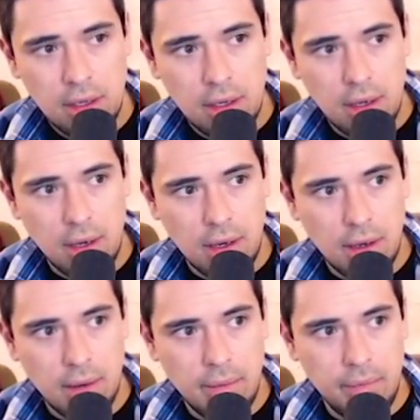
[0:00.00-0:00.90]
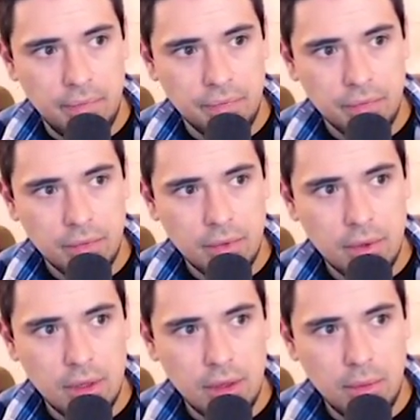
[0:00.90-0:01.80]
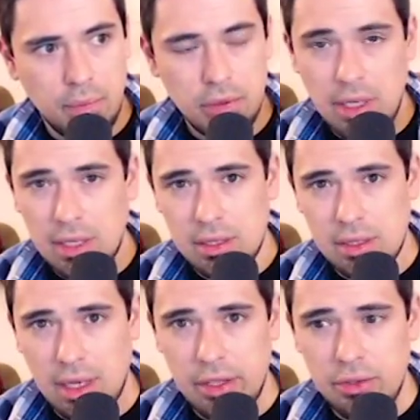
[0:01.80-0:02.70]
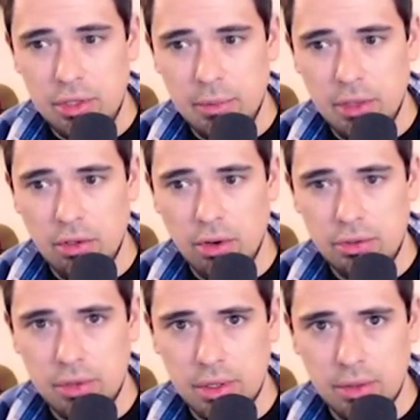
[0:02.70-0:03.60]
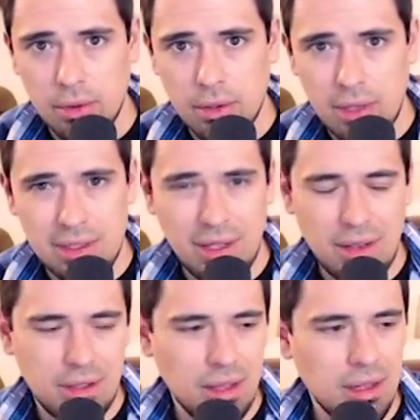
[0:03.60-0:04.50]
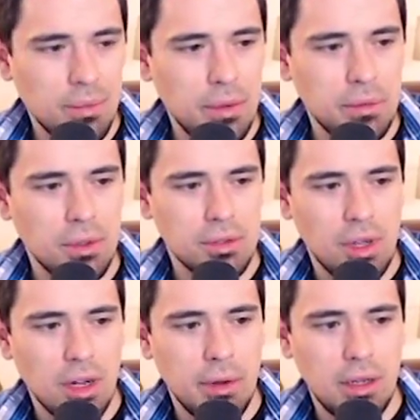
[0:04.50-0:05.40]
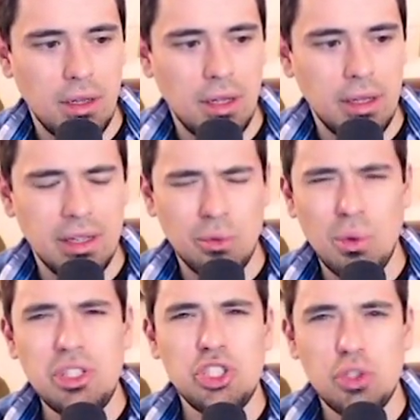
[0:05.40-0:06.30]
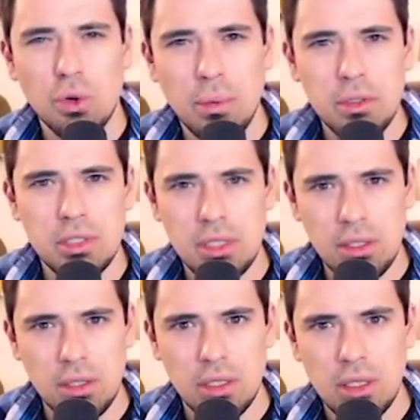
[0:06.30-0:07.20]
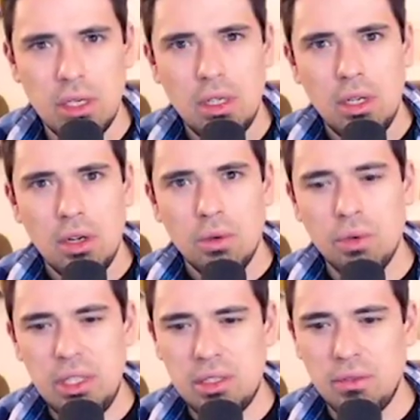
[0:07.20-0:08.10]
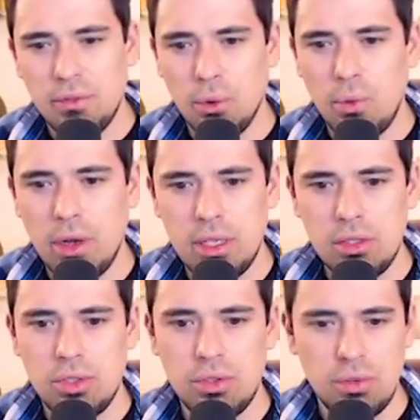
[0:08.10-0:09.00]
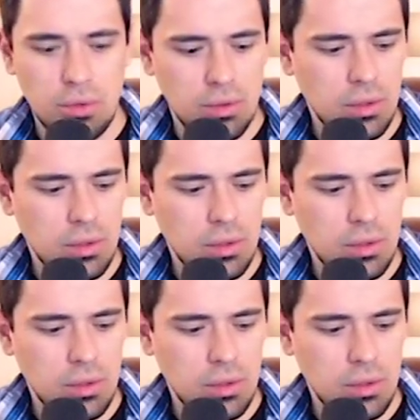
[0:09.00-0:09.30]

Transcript: Um, Plus I use them in the grocery store. That's another thing that people don't talk about a lot. Like, what is your particular reason for wanting to